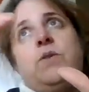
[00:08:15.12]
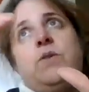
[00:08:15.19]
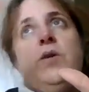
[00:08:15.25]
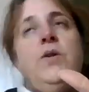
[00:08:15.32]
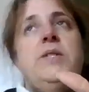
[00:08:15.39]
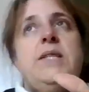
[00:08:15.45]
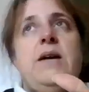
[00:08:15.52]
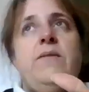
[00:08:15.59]

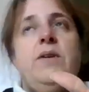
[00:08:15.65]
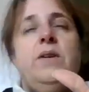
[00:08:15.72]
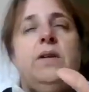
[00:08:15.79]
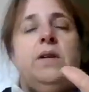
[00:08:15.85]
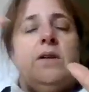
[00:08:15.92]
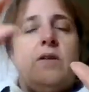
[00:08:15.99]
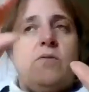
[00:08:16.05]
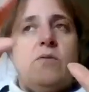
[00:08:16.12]
2,
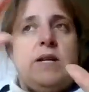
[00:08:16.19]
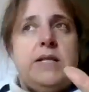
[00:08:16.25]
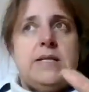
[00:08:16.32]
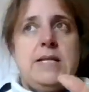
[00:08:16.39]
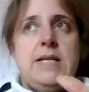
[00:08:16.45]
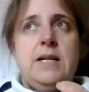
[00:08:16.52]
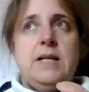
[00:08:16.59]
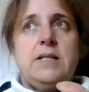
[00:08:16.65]
7, 3,
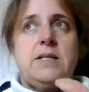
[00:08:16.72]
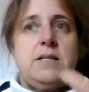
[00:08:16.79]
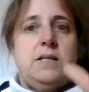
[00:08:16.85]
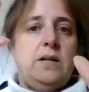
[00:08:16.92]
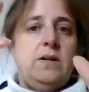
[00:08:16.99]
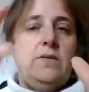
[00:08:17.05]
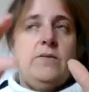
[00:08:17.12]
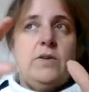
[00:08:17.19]
6,
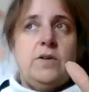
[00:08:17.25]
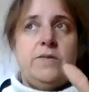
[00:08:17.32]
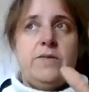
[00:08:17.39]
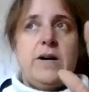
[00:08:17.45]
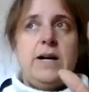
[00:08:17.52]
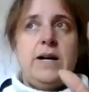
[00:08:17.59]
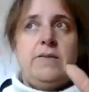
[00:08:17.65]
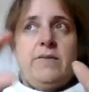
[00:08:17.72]
4,
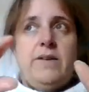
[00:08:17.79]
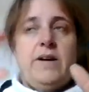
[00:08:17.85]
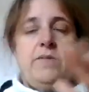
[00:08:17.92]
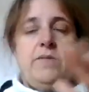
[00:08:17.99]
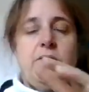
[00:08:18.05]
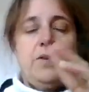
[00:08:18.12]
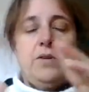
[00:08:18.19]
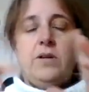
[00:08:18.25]
5,
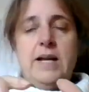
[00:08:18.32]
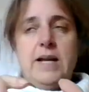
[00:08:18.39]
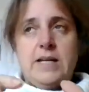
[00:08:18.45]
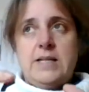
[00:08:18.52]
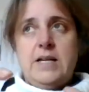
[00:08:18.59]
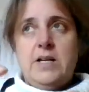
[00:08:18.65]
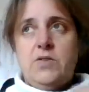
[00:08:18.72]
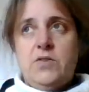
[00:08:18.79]
5, 4,
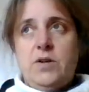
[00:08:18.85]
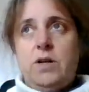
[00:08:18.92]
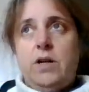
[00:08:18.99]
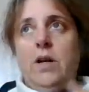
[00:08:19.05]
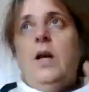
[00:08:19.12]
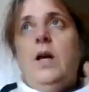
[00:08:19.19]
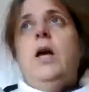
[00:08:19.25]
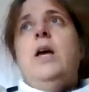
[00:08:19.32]
etc.
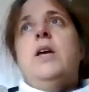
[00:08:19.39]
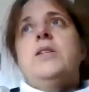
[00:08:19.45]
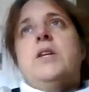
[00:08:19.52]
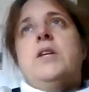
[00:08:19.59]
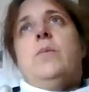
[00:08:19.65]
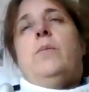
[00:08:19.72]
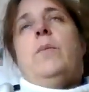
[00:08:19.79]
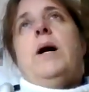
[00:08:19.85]

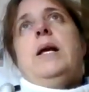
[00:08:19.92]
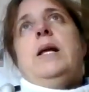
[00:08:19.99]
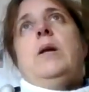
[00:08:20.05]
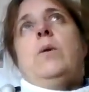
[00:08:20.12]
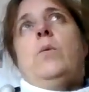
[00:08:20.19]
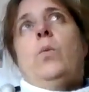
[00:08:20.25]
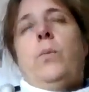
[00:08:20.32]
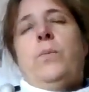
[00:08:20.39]
So my
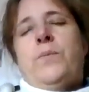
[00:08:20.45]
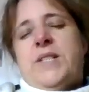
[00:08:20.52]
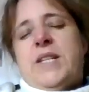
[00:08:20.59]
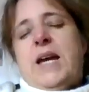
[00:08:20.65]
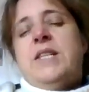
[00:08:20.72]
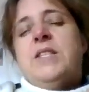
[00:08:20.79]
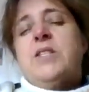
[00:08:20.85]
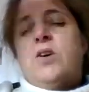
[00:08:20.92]

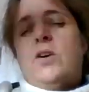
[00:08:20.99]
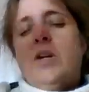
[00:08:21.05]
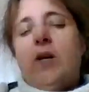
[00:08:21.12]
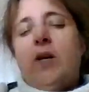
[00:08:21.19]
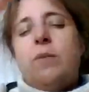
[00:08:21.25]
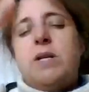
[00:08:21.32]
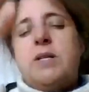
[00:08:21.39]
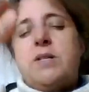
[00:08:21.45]
10s
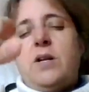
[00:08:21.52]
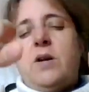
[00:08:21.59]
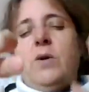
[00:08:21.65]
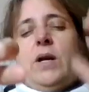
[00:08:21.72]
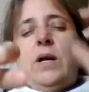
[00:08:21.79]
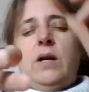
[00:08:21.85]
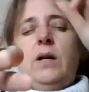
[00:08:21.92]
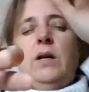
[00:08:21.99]
column is
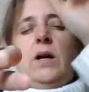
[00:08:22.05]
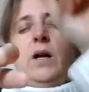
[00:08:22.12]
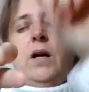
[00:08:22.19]
going